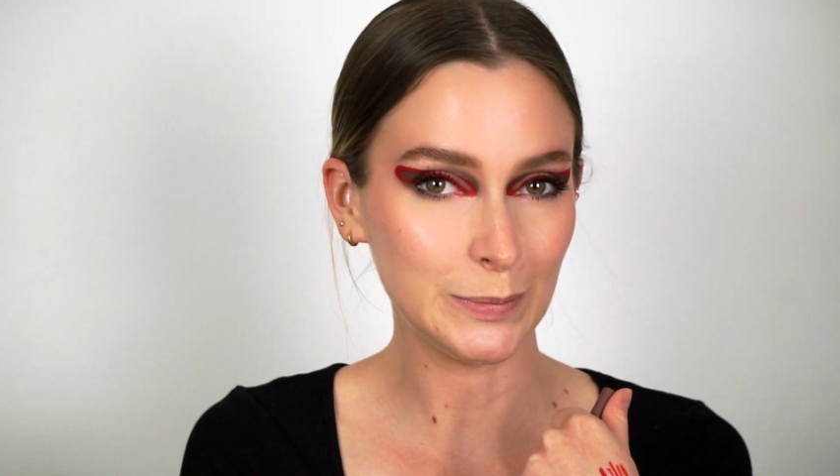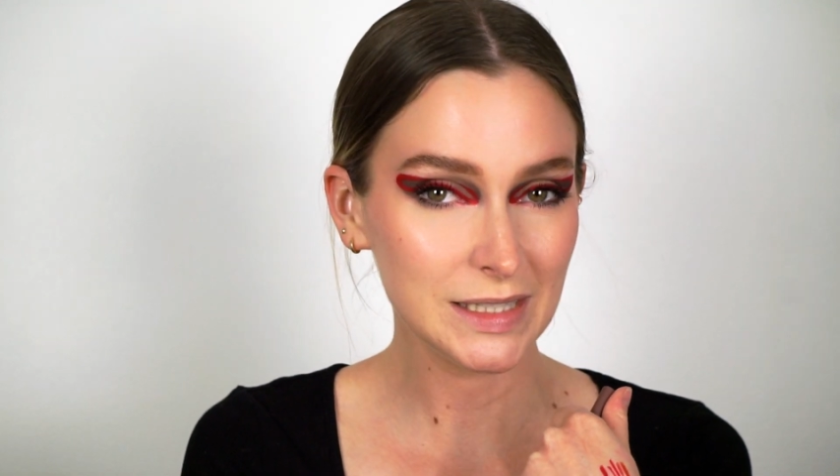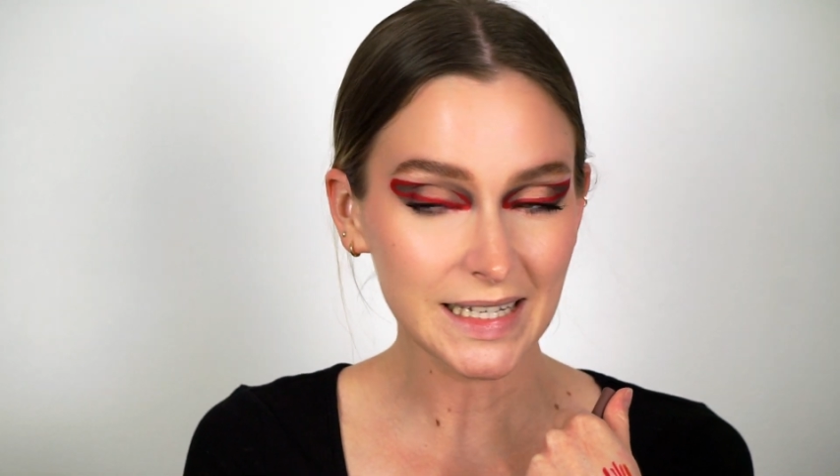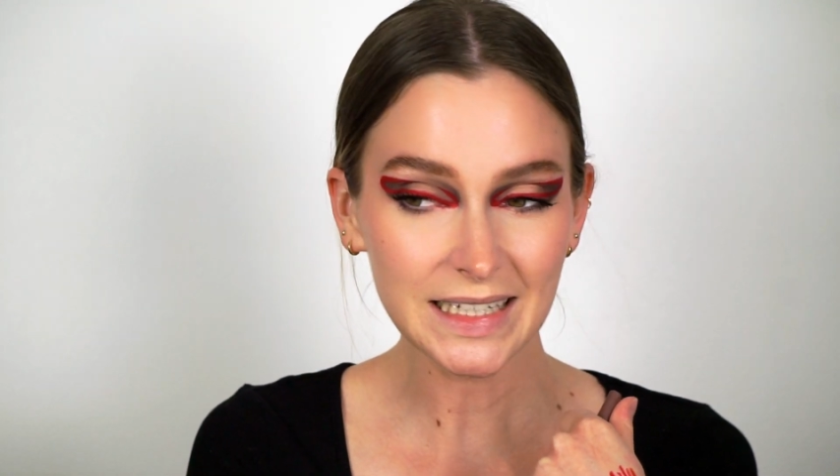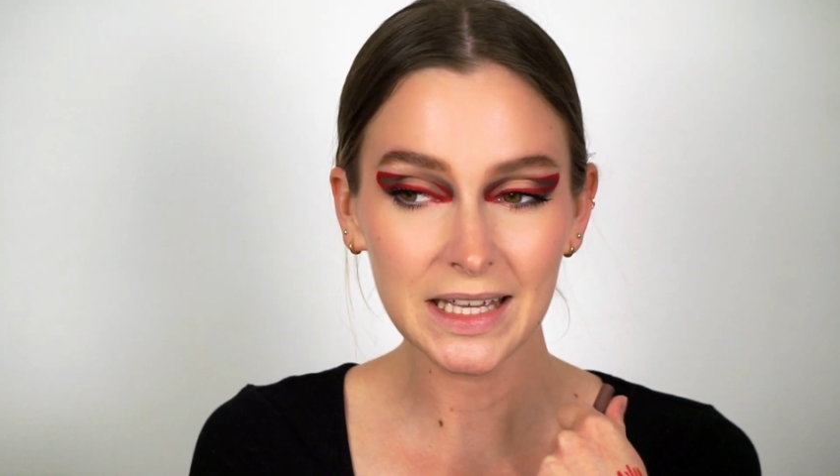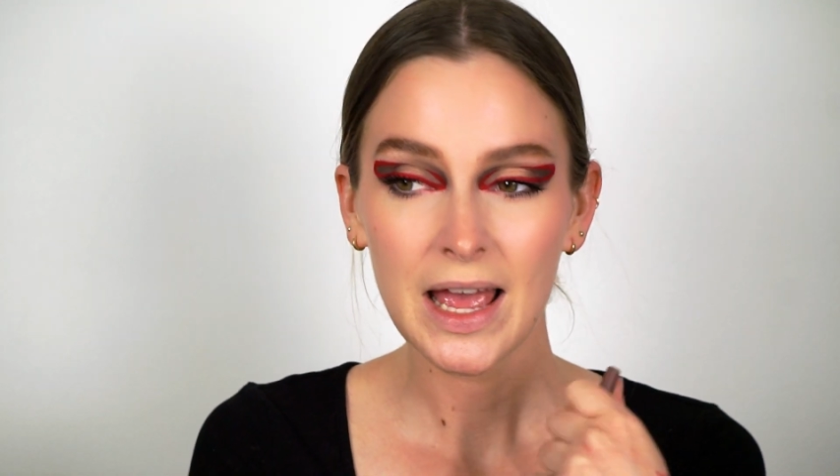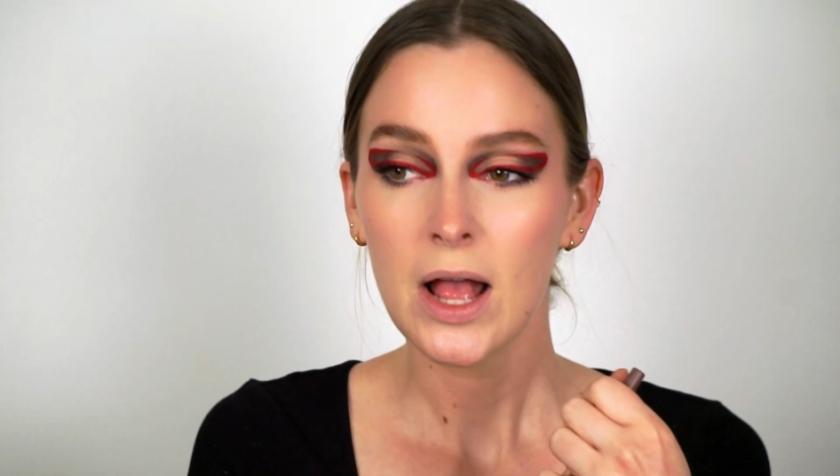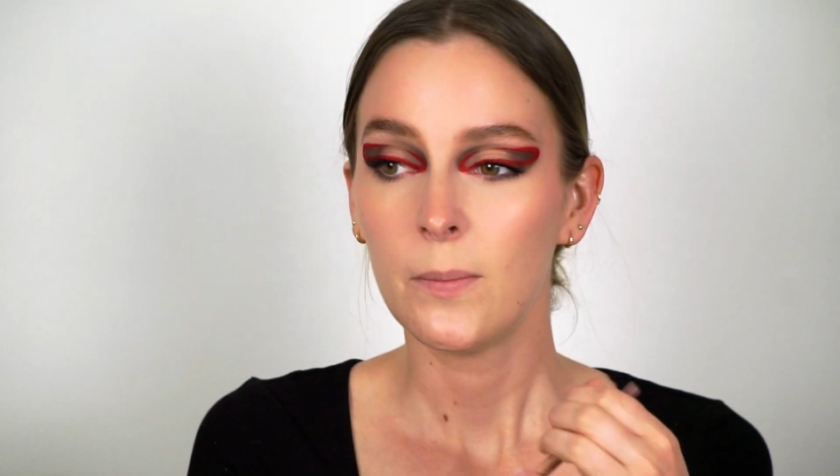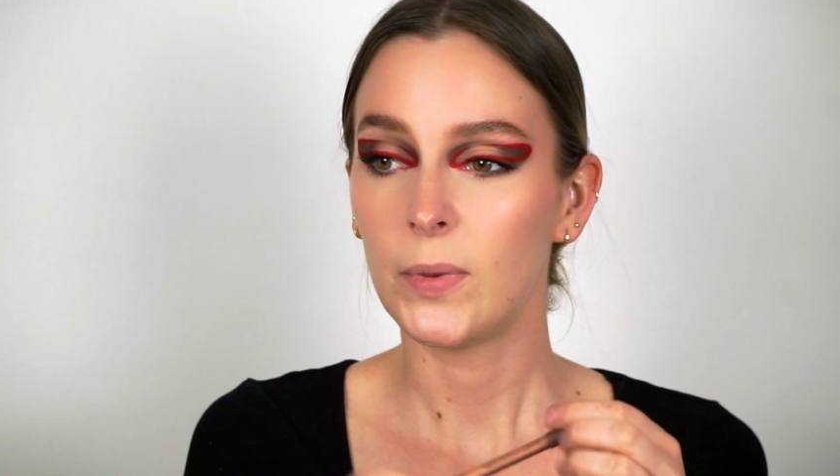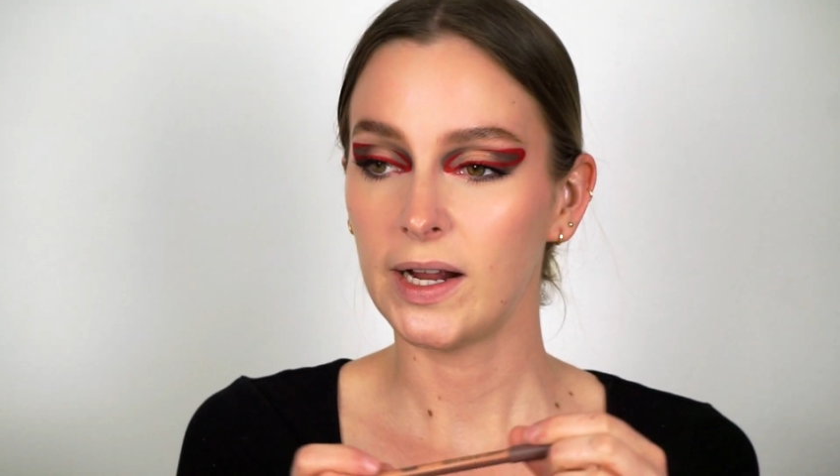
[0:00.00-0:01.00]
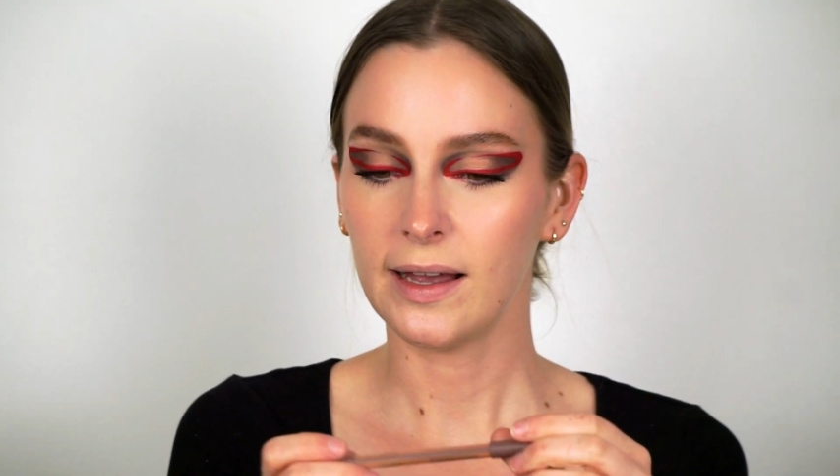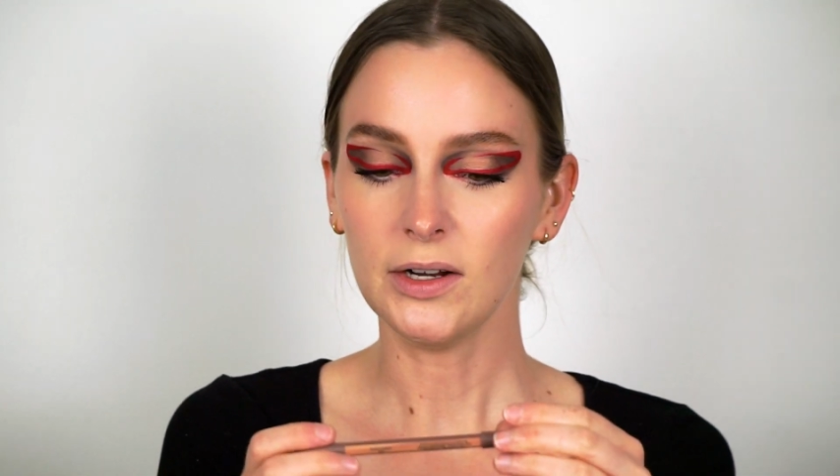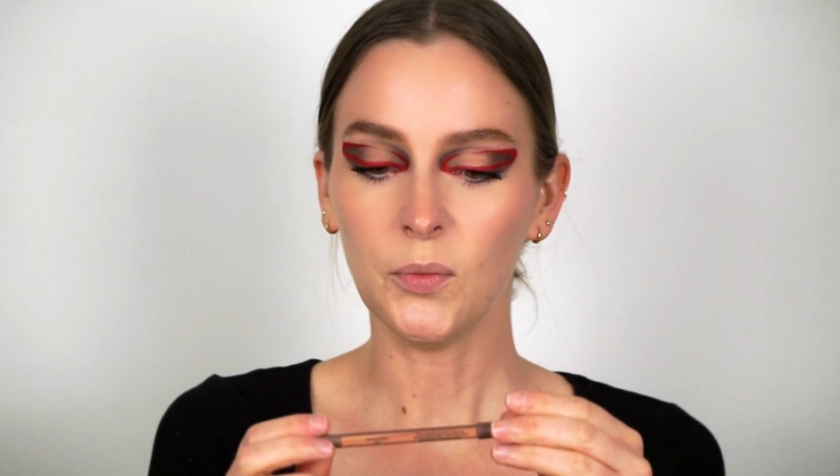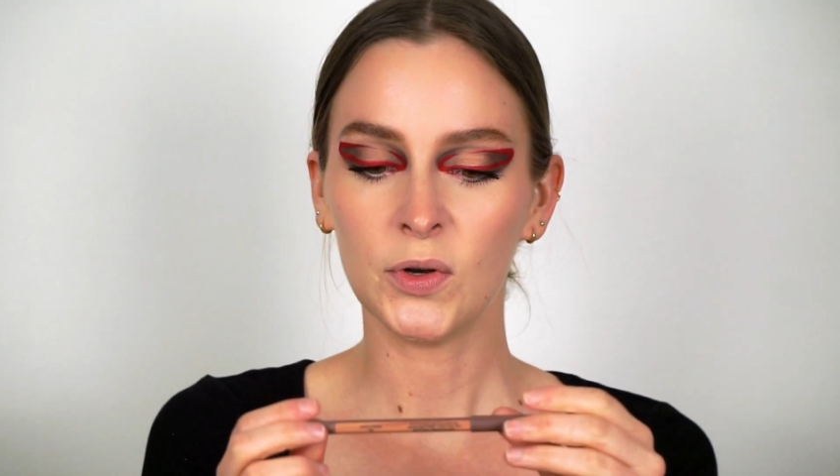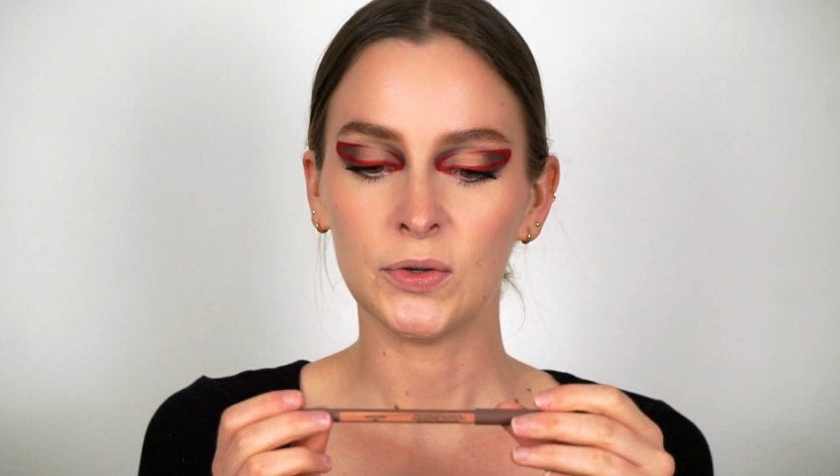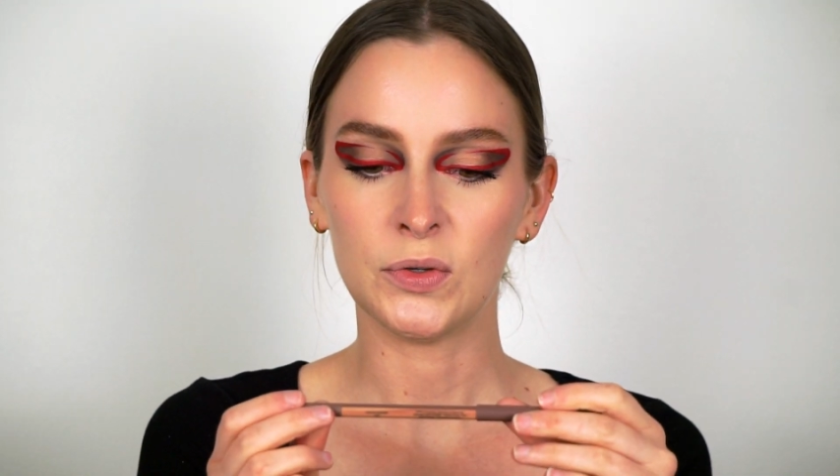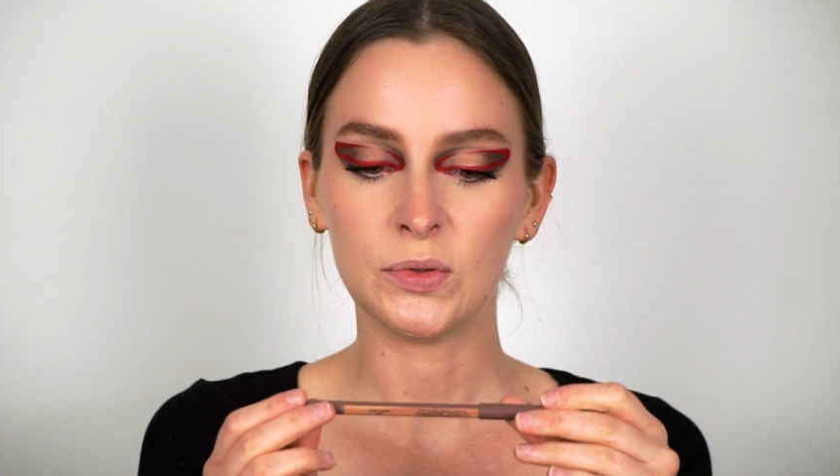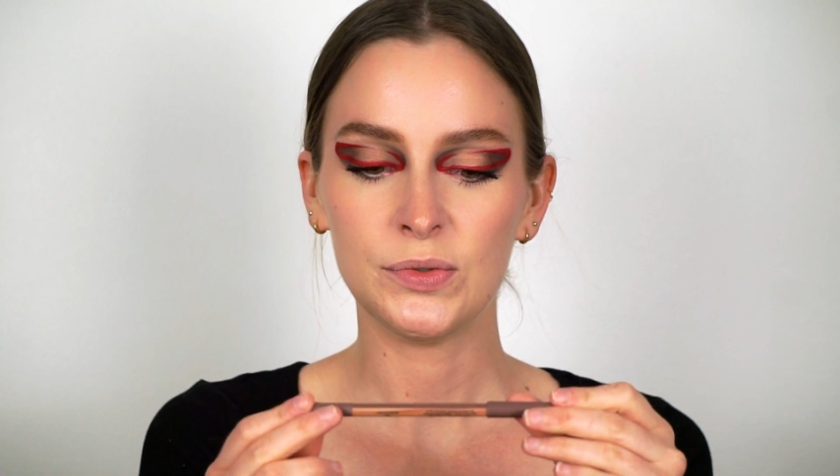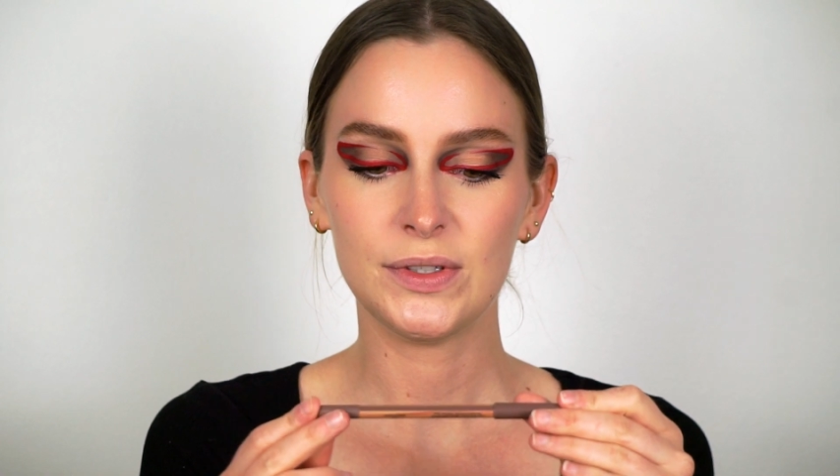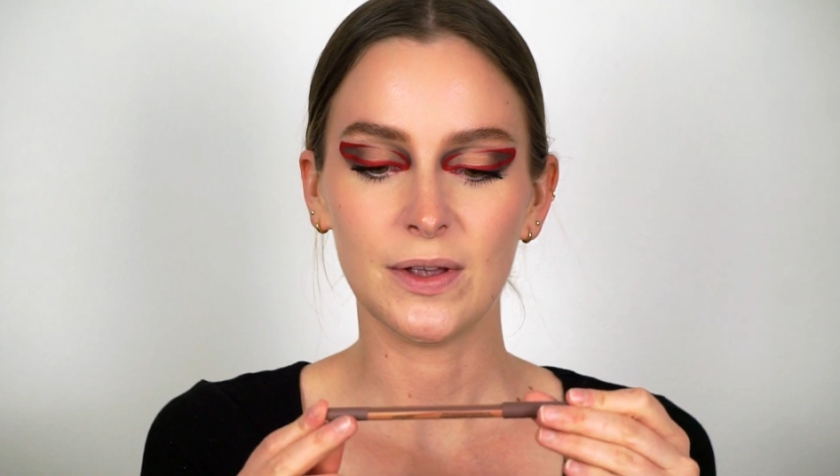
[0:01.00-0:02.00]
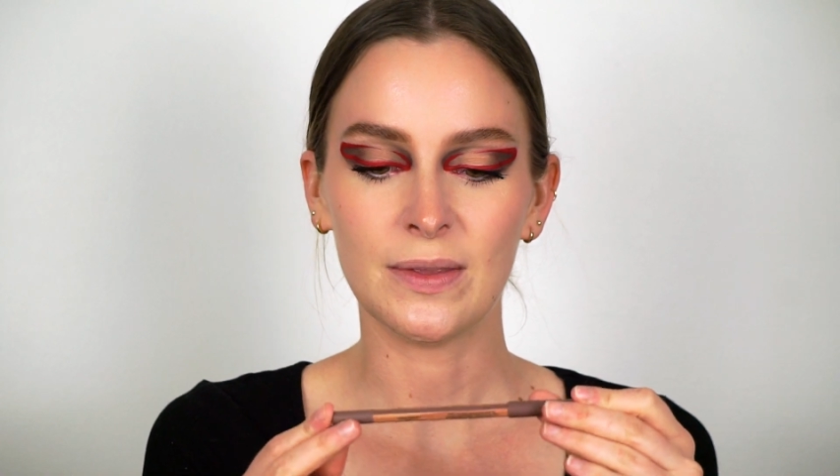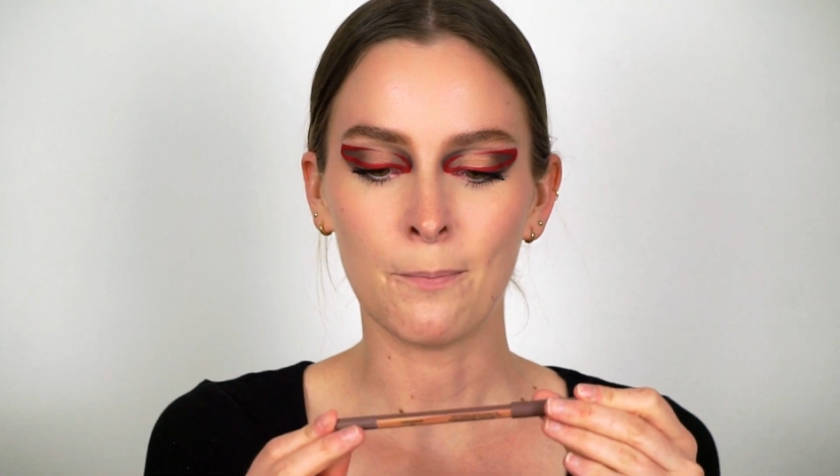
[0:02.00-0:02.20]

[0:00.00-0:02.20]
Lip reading: lipstick, but I kind of want to use